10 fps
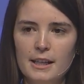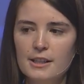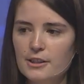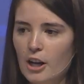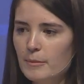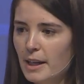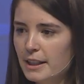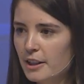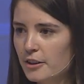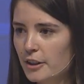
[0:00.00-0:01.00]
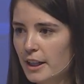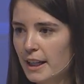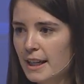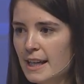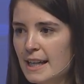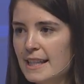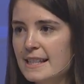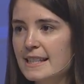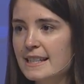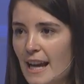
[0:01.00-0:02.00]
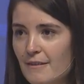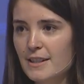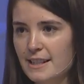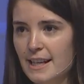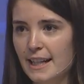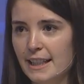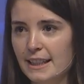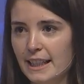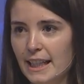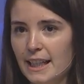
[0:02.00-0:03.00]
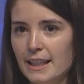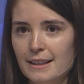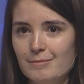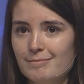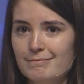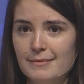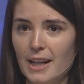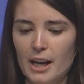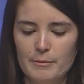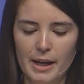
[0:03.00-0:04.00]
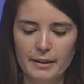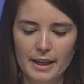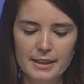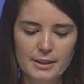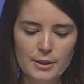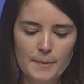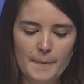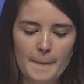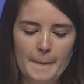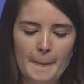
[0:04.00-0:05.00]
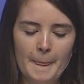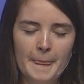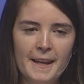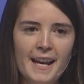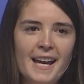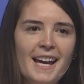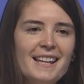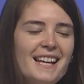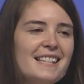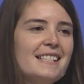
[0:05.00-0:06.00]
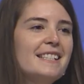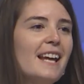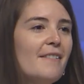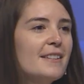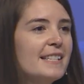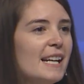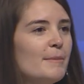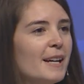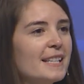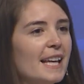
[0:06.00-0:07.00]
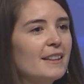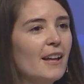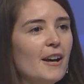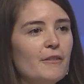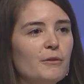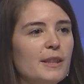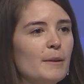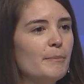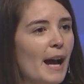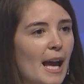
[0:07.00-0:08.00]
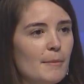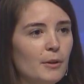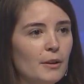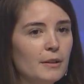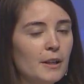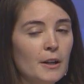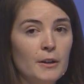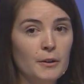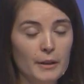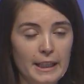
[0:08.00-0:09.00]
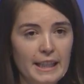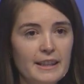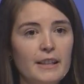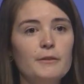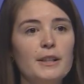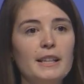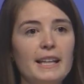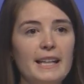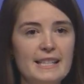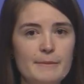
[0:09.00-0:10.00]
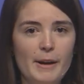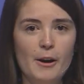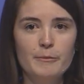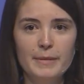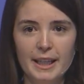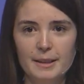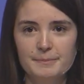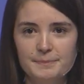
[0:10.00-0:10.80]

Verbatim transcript: Psalm 93 is devastatingly not about us. And that's devastating because I love when the Bible or anything really is about me.